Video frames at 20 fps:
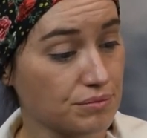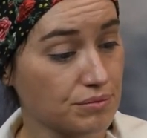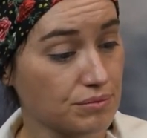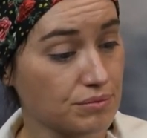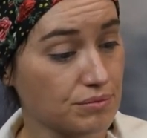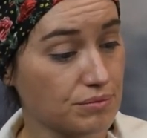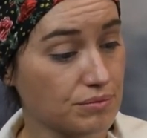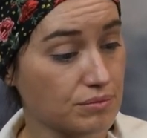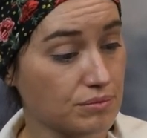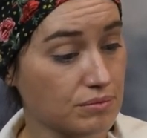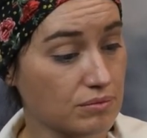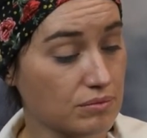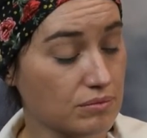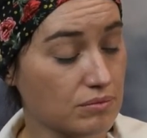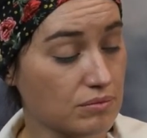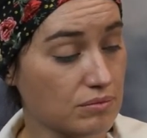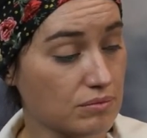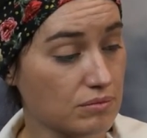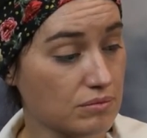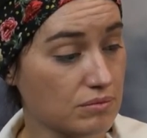
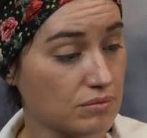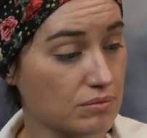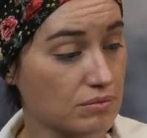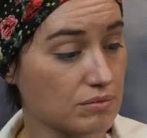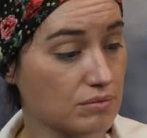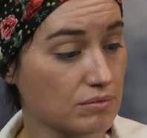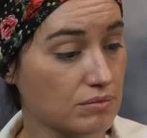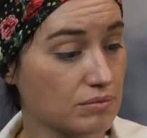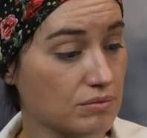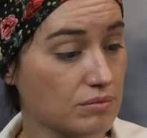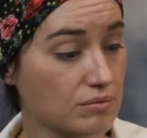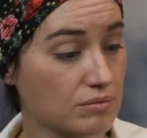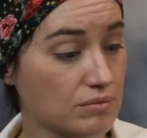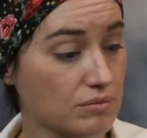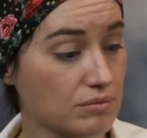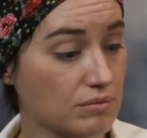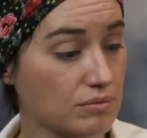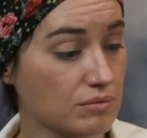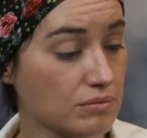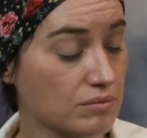
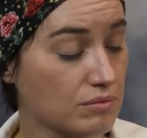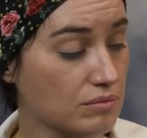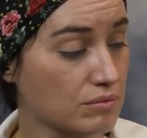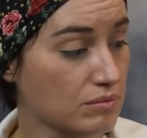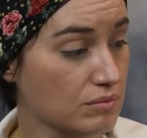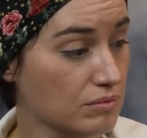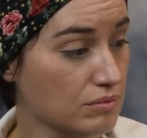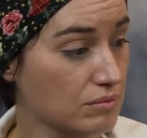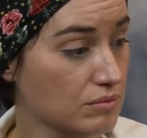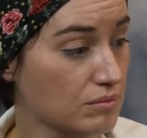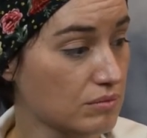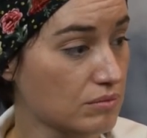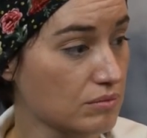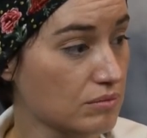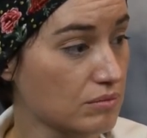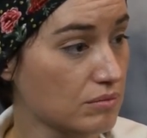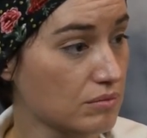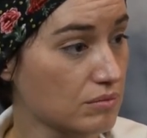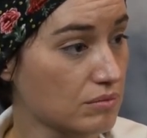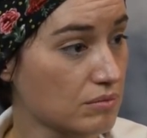
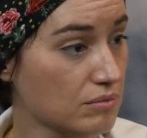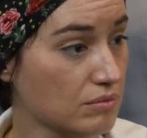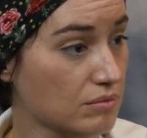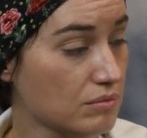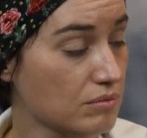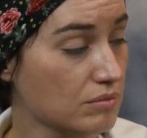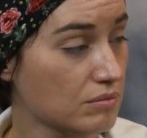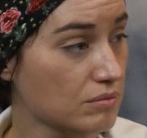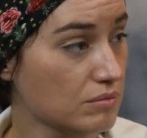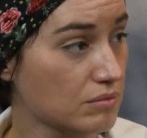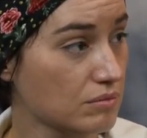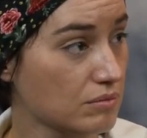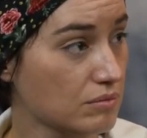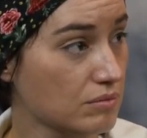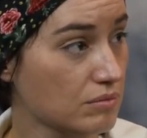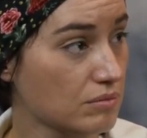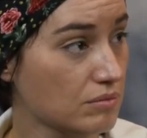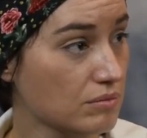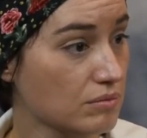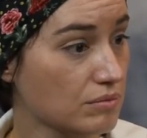
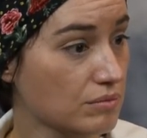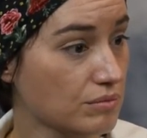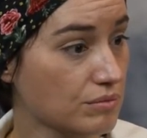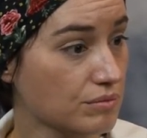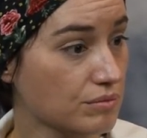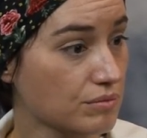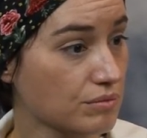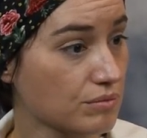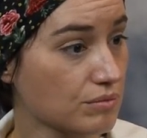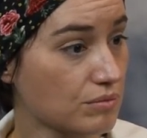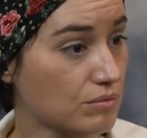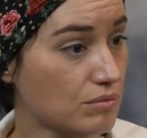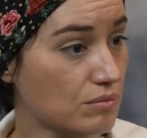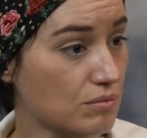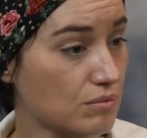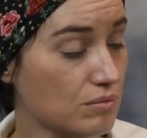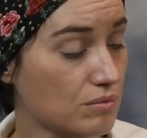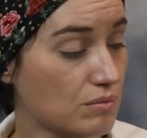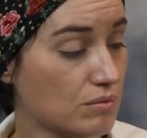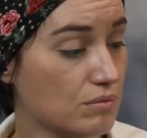
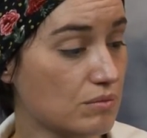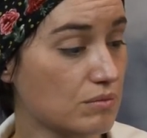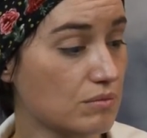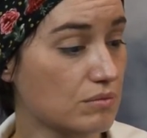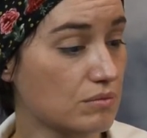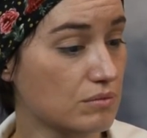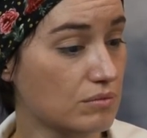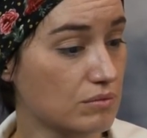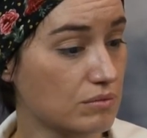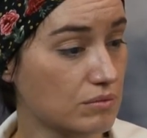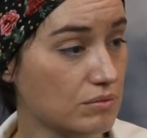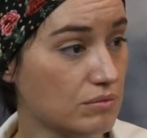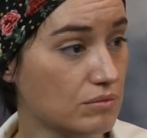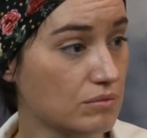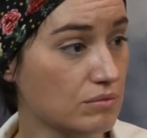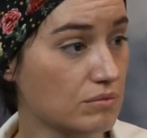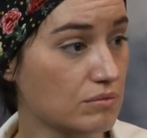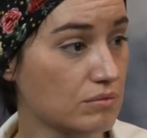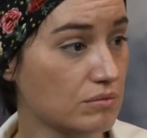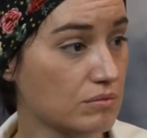
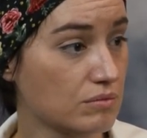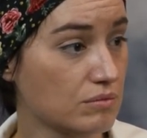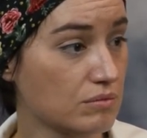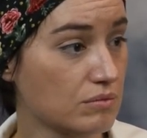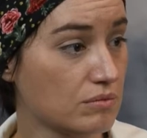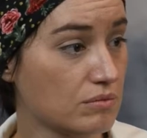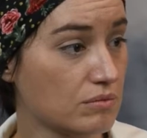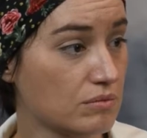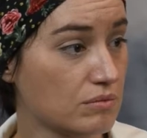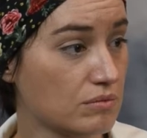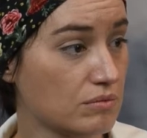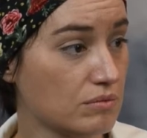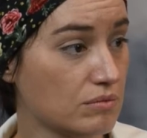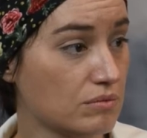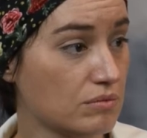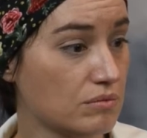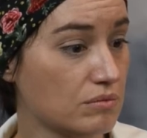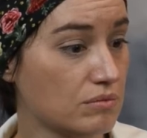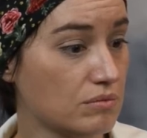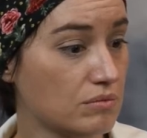
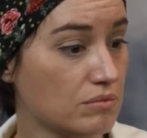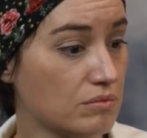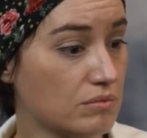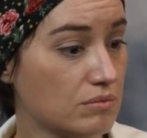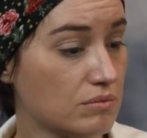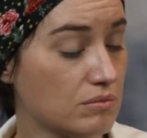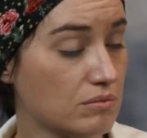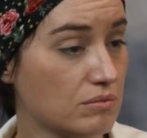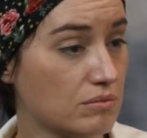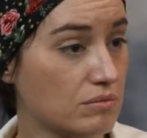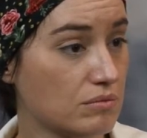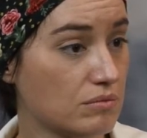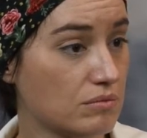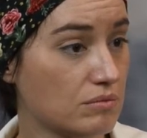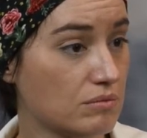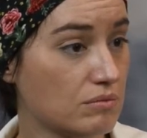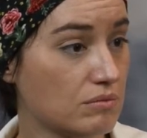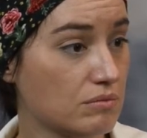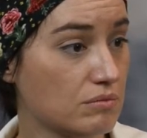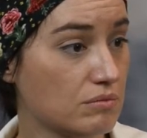[no speech]